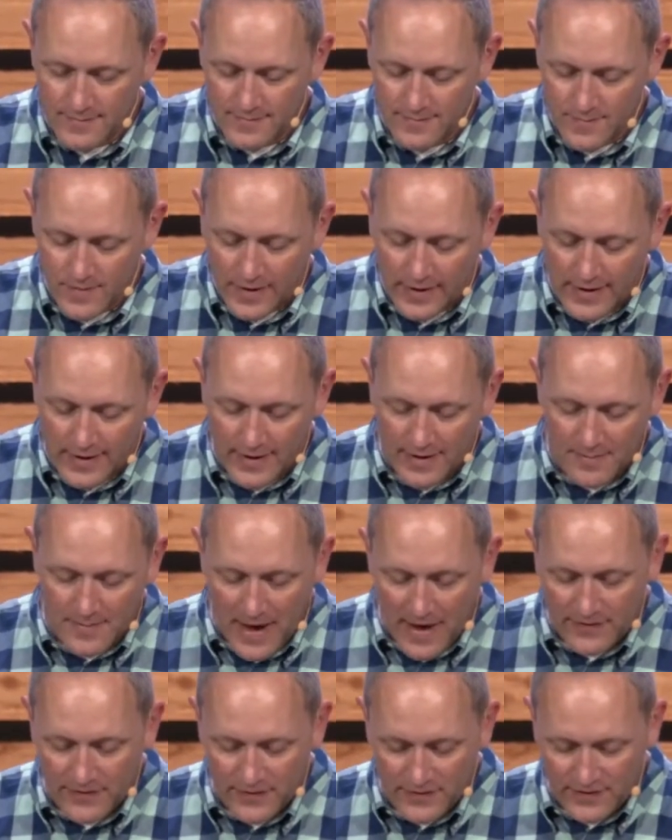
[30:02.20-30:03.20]
Again, in
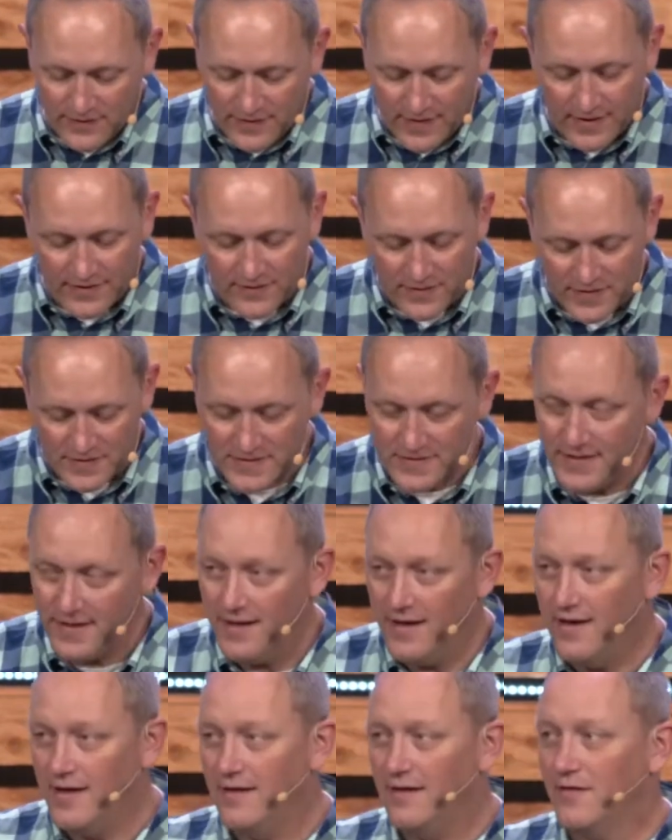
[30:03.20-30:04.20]
Matthew 6, verse
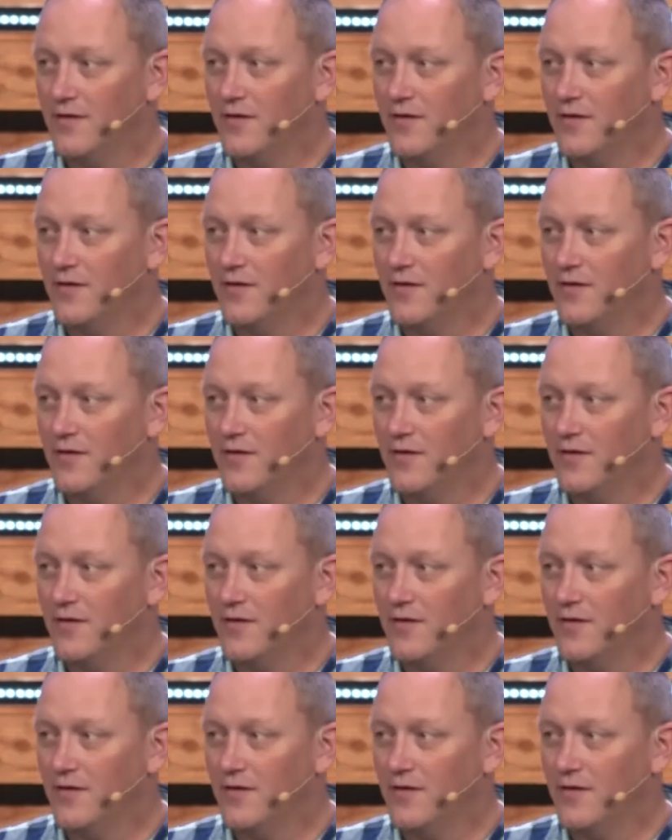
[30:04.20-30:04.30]
10, in the